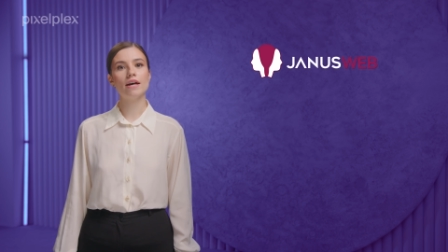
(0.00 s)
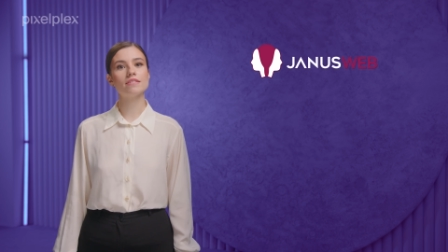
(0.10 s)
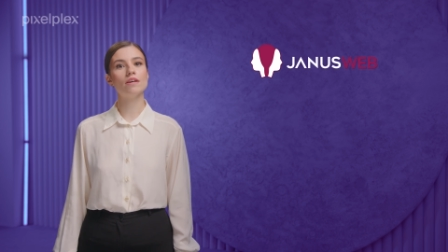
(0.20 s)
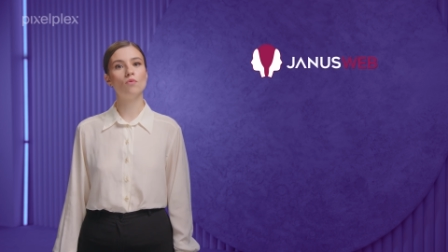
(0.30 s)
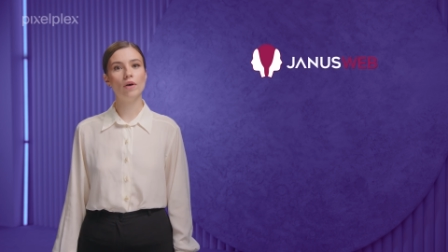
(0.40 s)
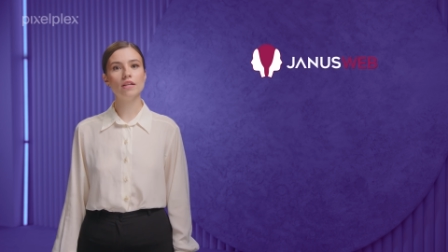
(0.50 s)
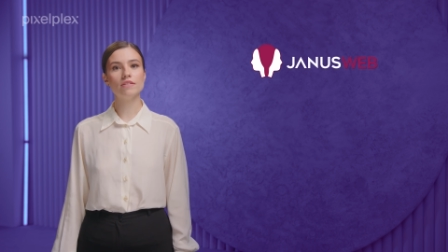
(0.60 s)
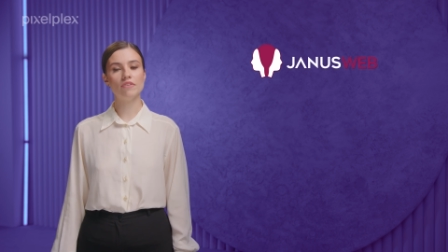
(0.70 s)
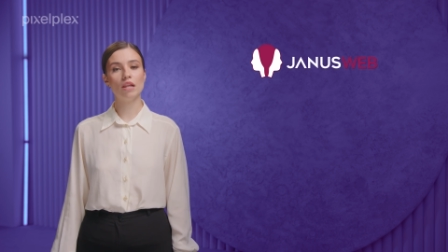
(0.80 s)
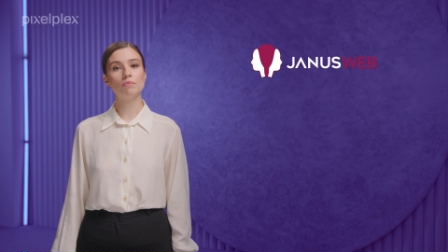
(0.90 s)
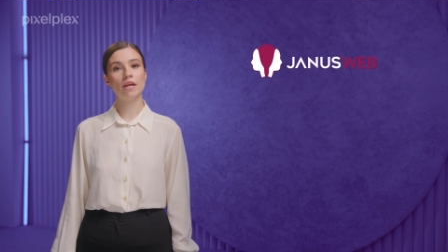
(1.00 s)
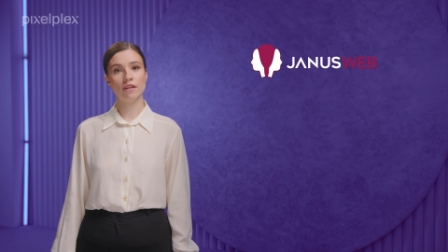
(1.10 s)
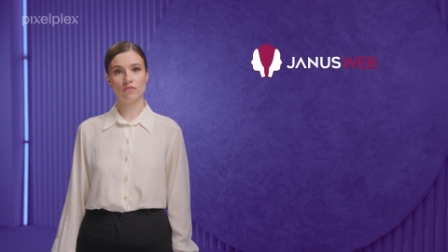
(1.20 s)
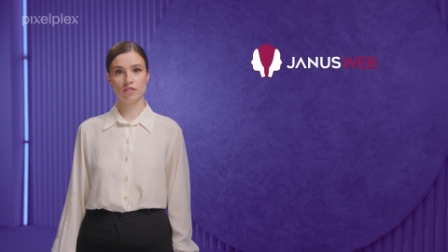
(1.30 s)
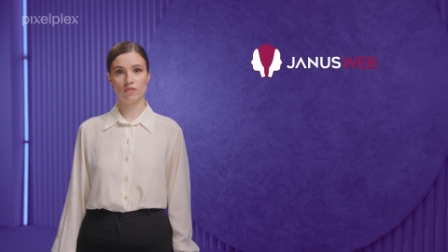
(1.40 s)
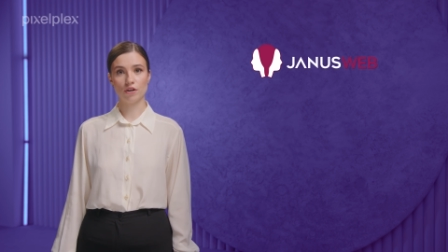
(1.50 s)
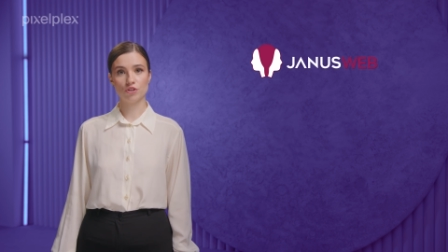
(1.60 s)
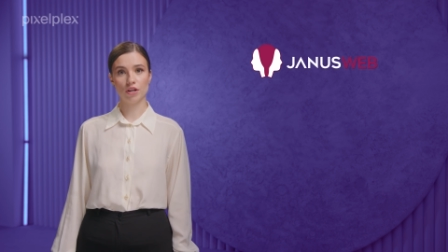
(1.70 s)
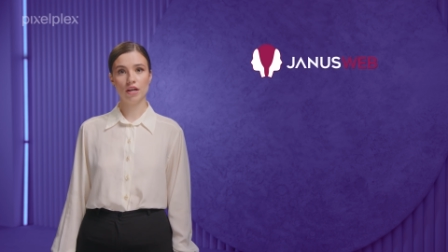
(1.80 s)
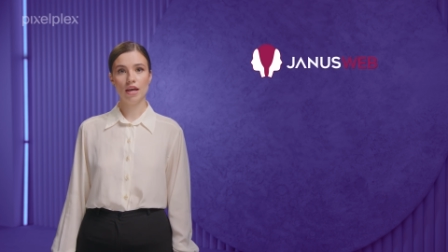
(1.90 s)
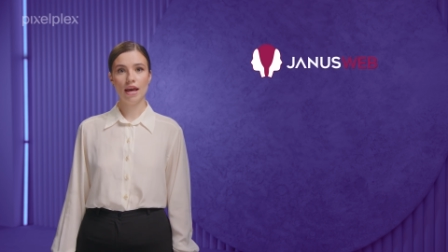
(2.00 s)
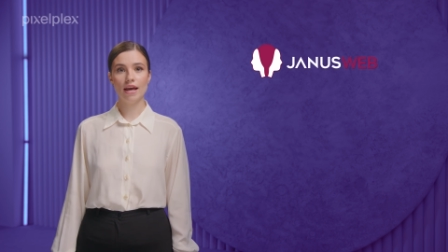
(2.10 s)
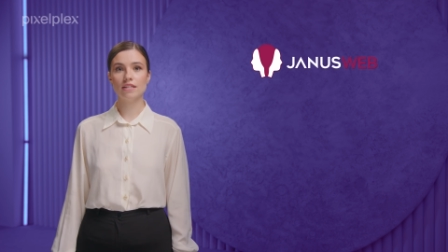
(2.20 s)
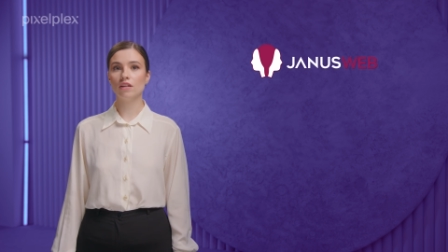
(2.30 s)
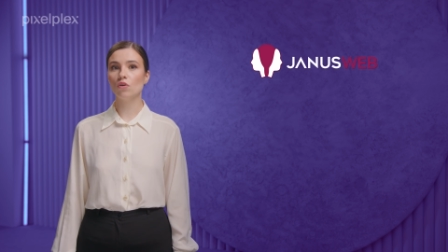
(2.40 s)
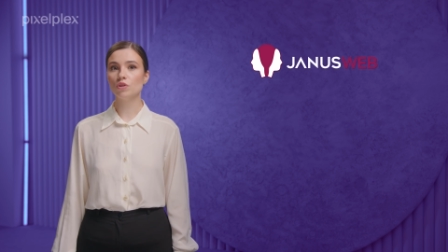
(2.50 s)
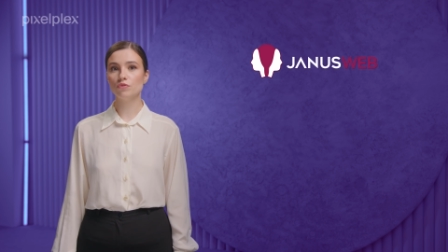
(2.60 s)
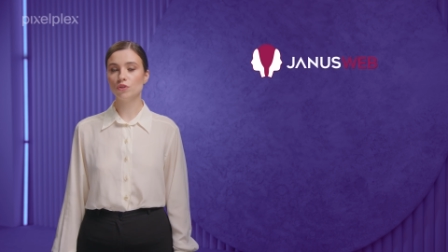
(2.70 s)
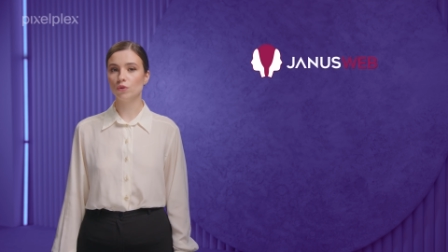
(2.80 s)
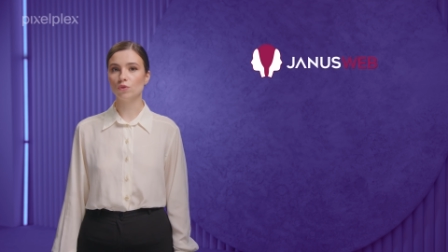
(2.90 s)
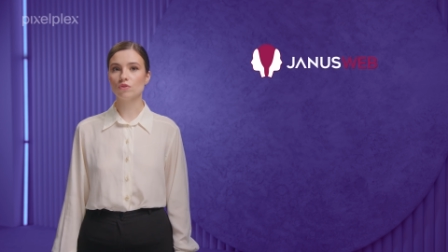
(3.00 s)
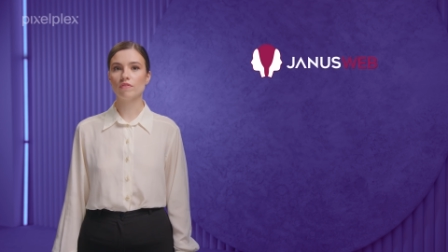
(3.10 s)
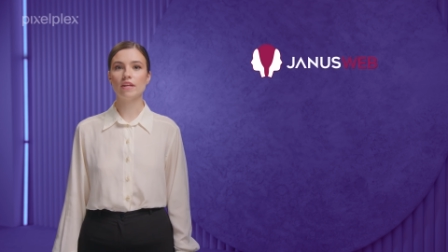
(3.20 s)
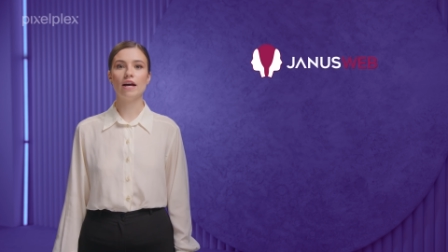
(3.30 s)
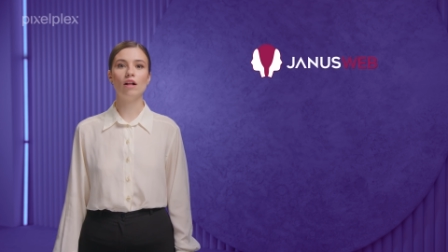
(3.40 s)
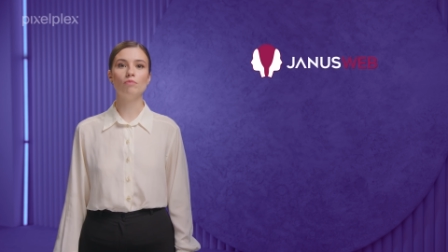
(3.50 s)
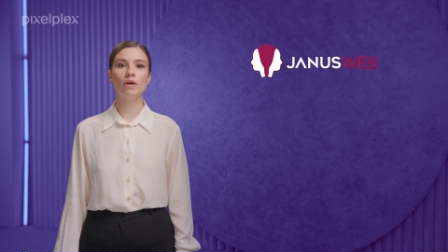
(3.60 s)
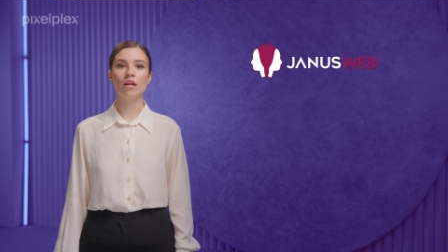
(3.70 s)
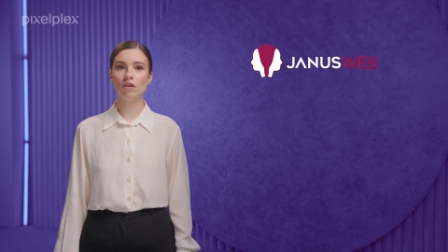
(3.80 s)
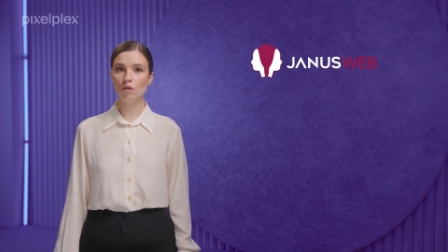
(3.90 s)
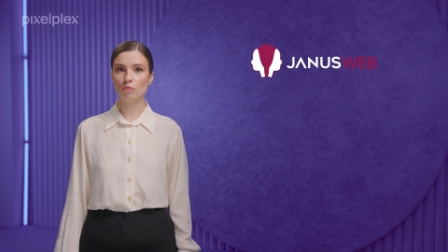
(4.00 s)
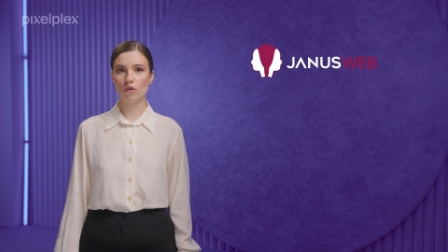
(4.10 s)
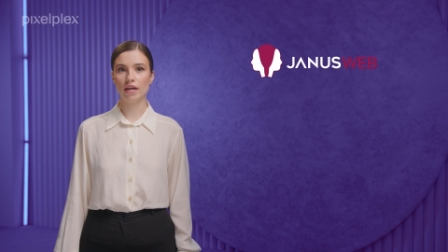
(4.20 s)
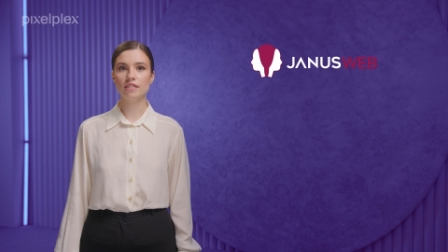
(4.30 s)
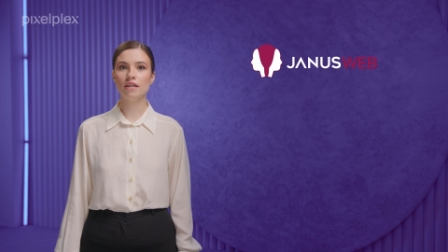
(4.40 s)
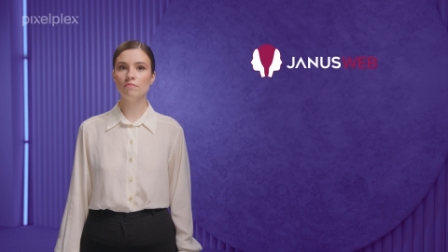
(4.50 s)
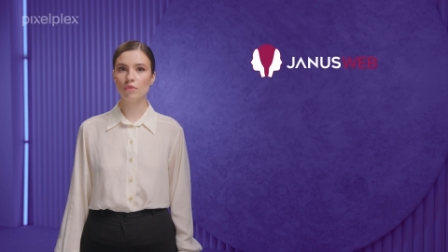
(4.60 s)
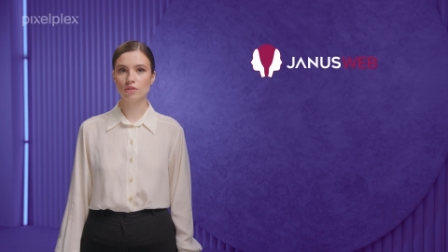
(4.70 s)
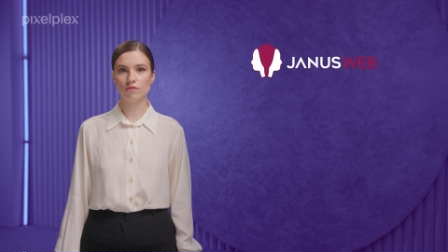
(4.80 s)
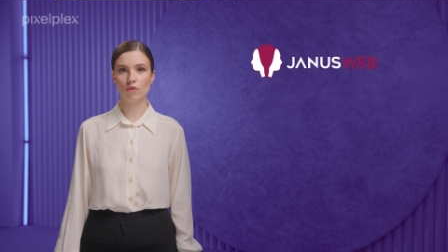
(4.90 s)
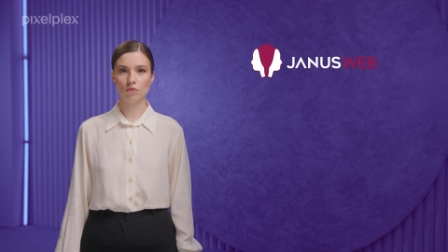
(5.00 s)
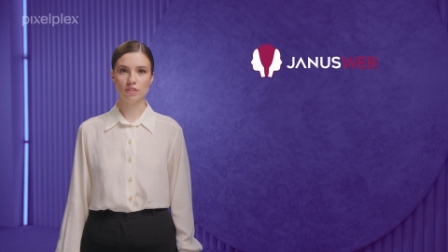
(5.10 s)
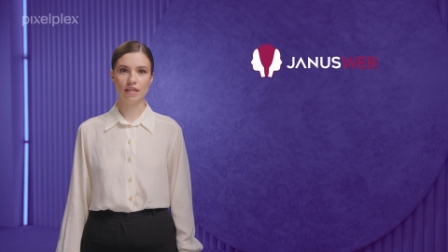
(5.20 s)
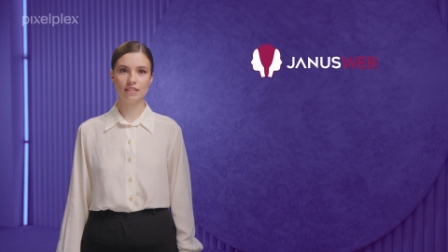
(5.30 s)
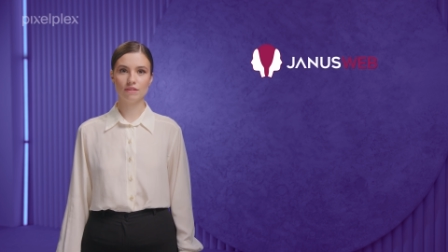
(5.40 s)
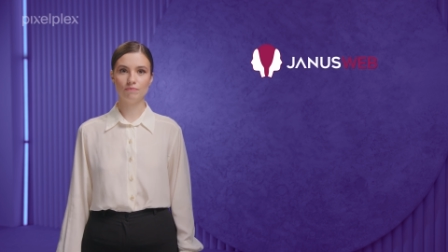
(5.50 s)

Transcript: has a well-developed infrastructure and a lot of tools that help incorporate immersive content.